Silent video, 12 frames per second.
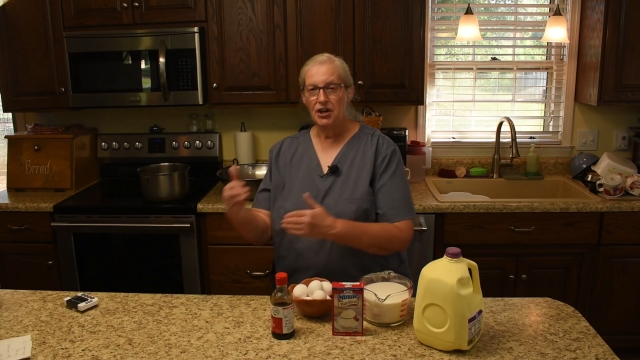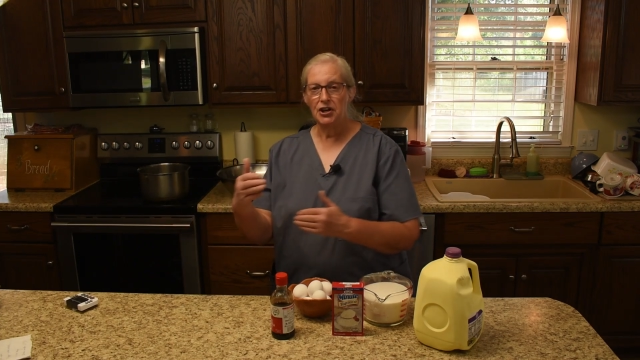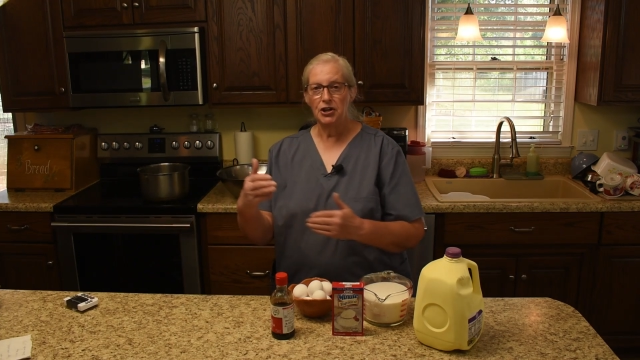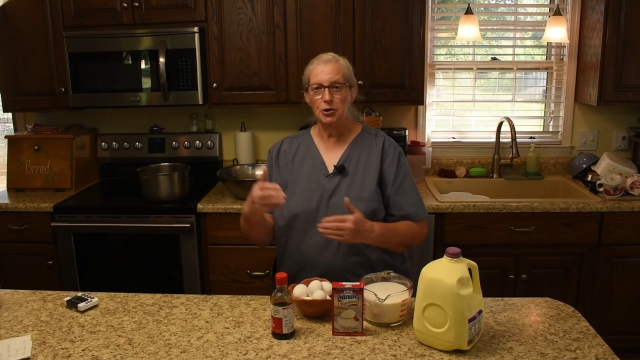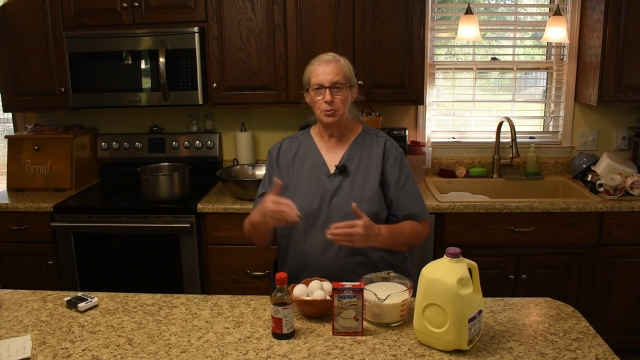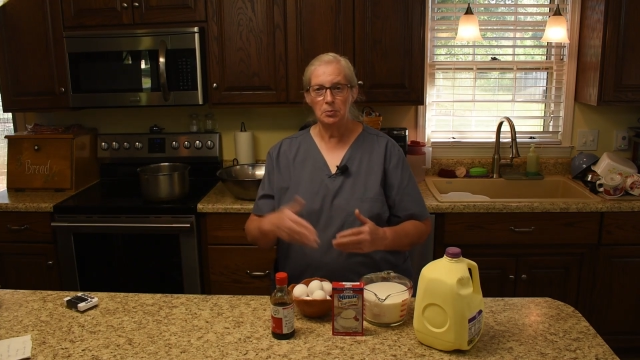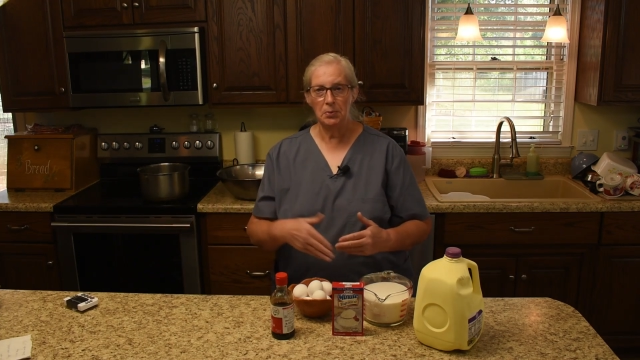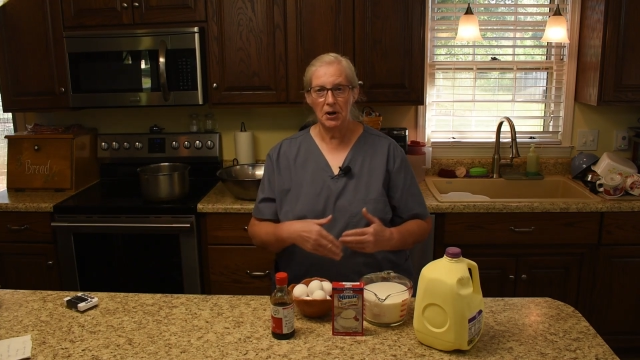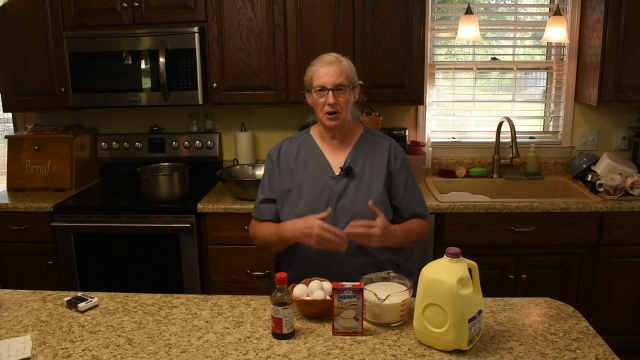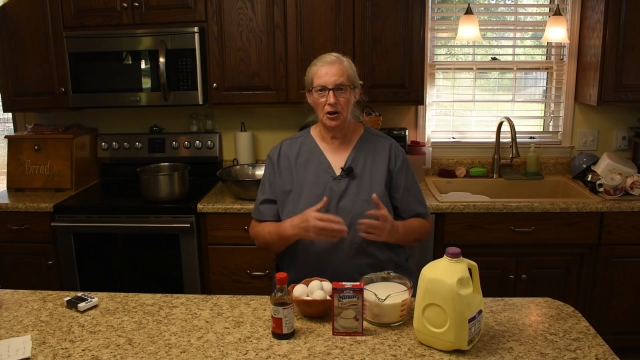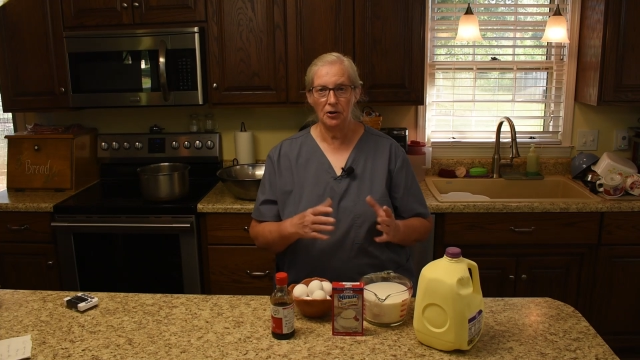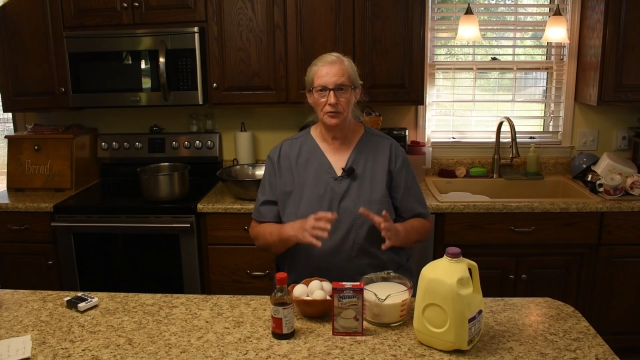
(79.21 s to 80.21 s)
you
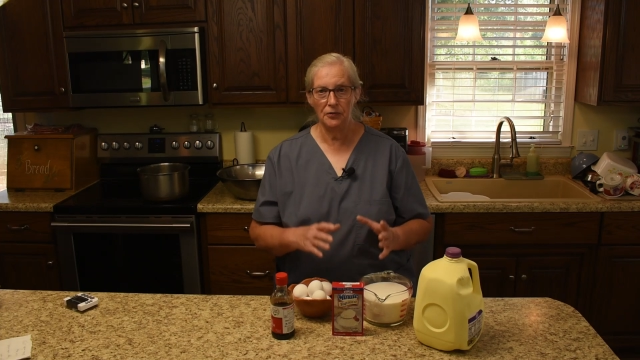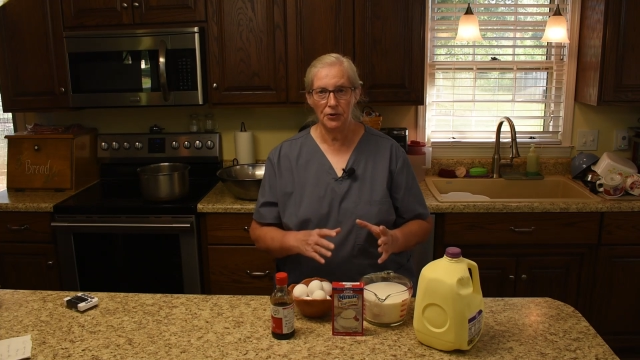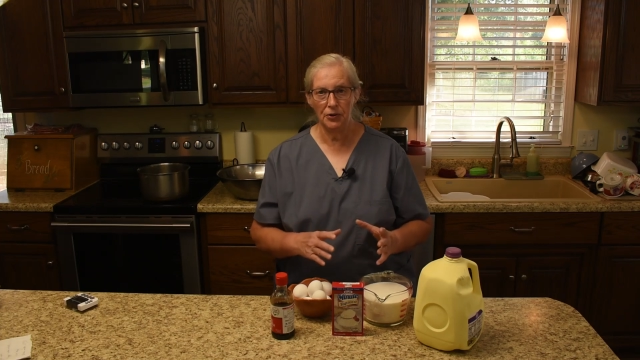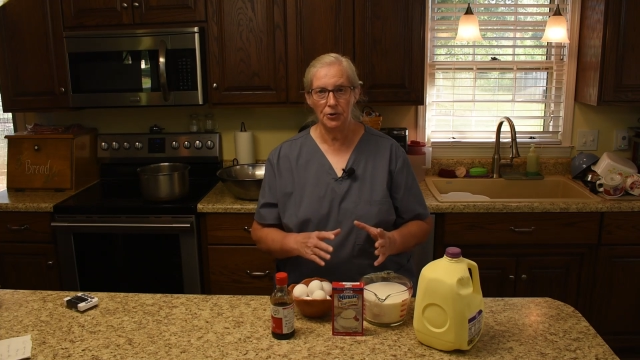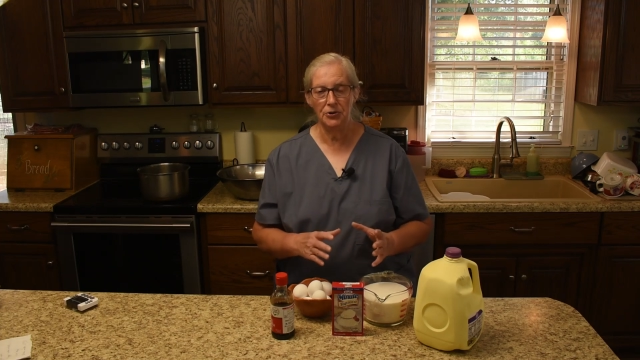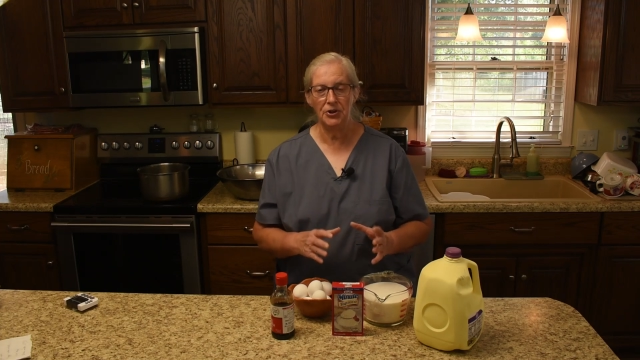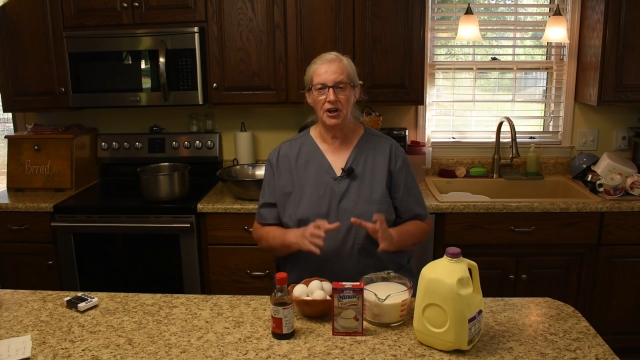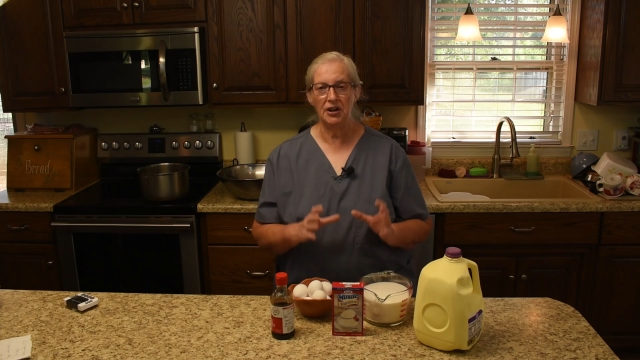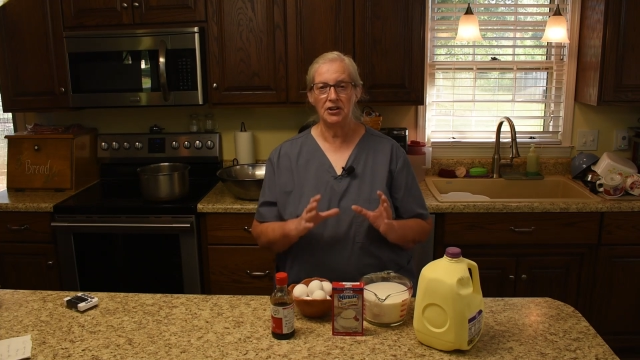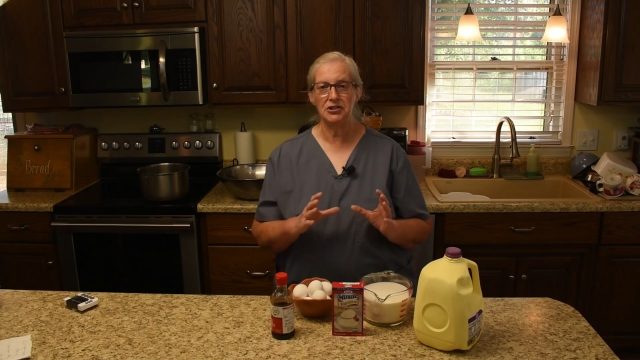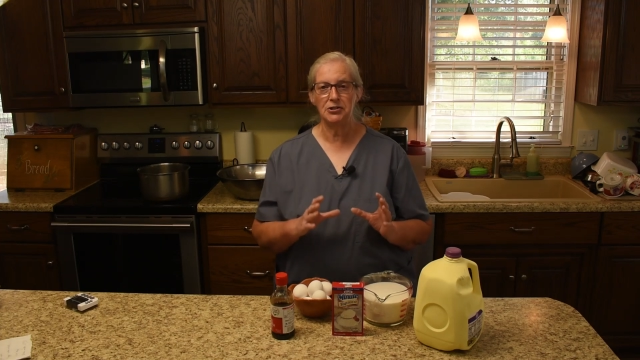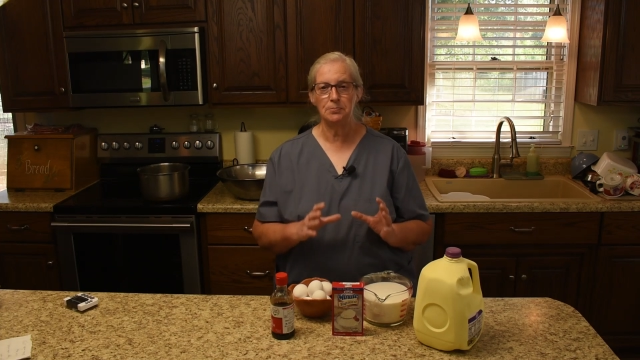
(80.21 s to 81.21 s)
prepare a food that
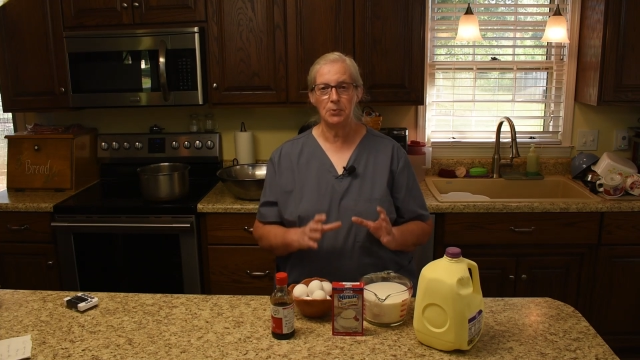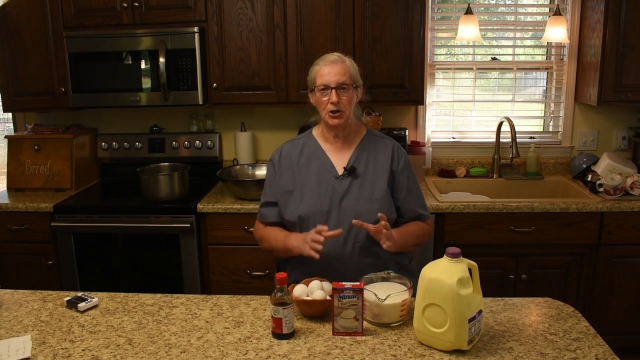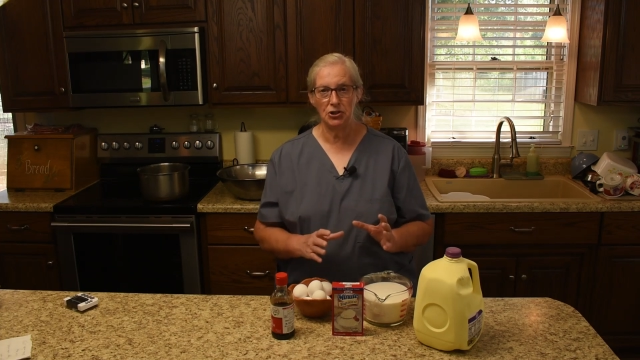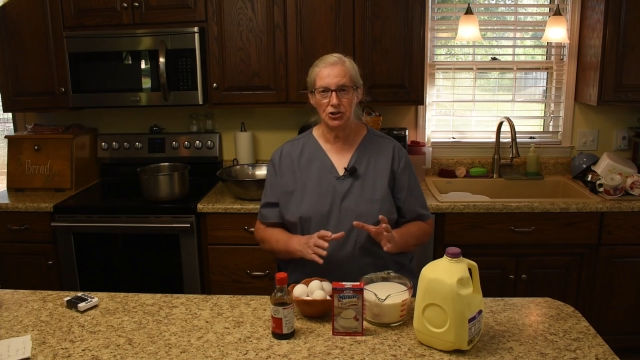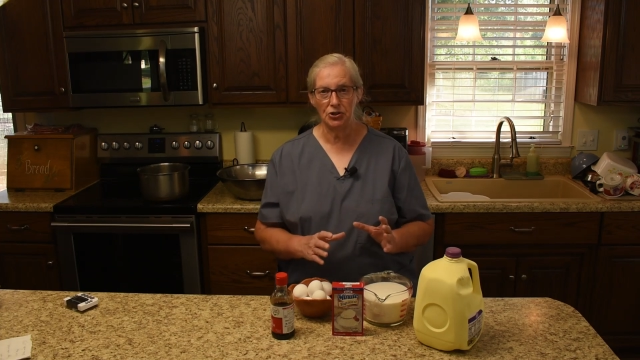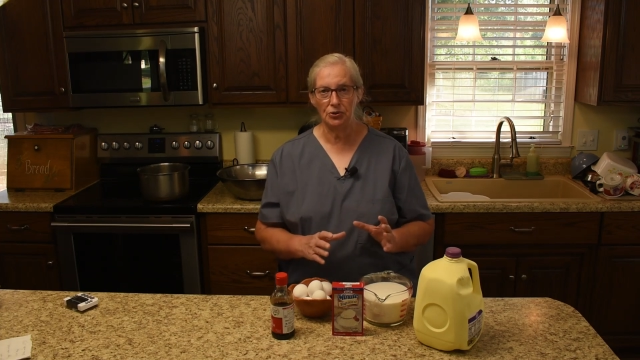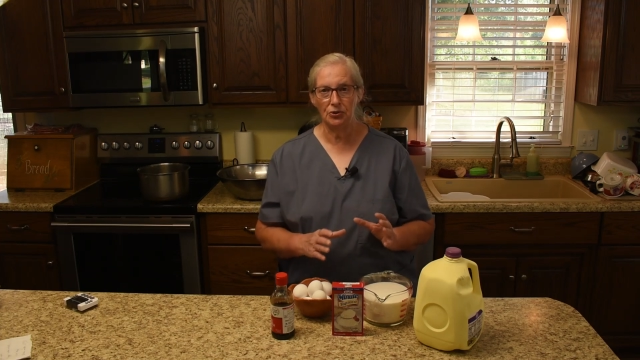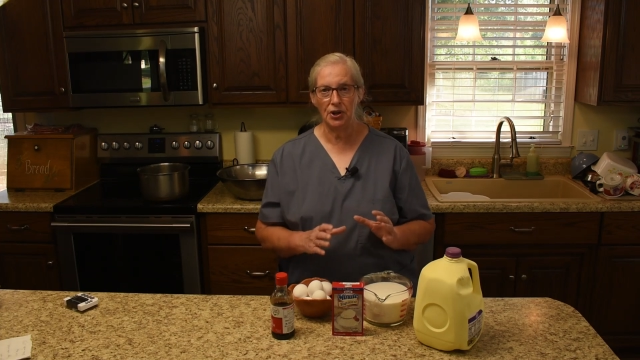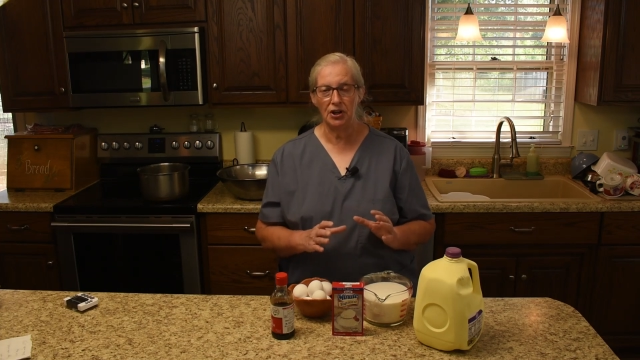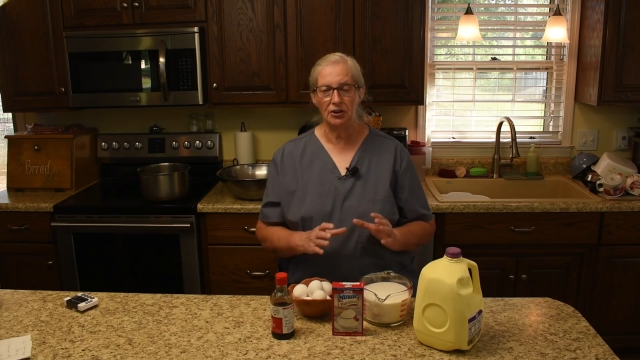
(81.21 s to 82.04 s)
is special and